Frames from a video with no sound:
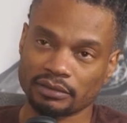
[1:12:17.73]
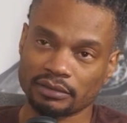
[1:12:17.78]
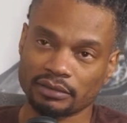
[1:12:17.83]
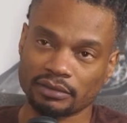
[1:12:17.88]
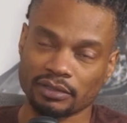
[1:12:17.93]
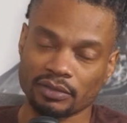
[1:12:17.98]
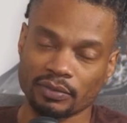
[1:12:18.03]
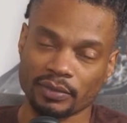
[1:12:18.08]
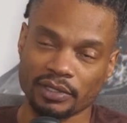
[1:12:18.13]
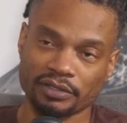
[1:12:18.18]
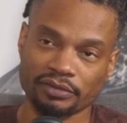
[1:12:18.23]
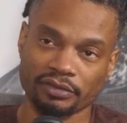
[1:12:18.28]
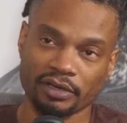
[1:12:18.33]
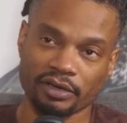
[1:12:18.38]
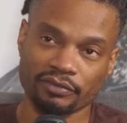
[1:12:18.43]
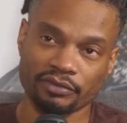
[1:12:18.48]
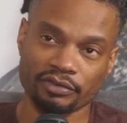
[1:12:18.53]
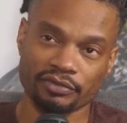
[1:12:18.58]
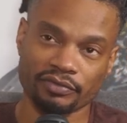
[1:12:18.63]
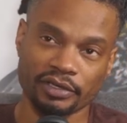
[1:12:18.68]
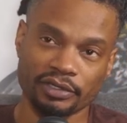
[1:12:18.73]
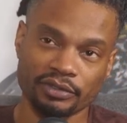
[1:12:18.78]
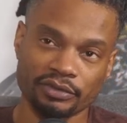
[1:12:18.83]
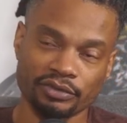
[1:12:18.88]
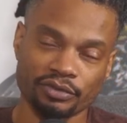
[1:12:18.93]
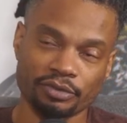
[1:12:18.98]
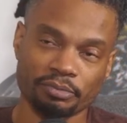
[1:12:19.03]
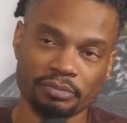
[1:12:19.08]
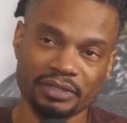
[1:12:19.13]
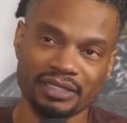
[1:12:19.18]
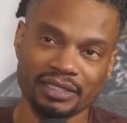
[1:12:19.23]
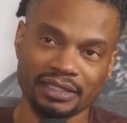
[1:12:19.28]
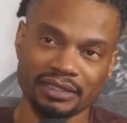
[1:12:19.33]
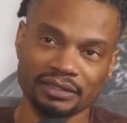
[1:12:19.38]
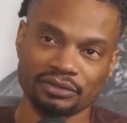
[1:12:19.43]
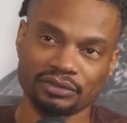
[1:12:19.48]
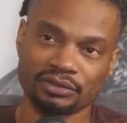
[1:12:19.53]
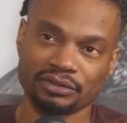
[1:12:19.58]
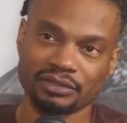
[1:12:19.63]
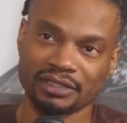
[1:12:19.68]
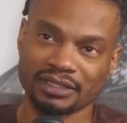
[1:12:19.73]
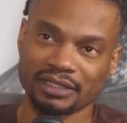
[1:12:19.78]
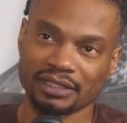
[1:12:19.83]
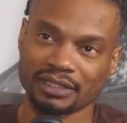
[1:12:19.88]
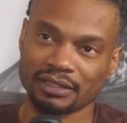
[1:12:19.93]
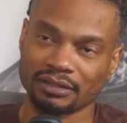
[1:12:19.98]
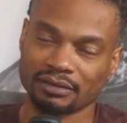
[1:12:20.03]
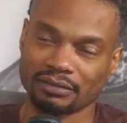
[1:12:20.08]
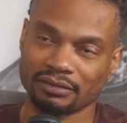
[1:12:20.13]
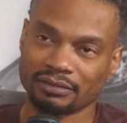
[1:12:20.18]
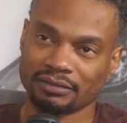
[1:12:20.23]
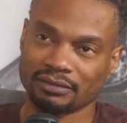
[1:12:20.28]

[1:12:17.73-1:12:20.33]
to the West Conference Finals. So it'd be nice to get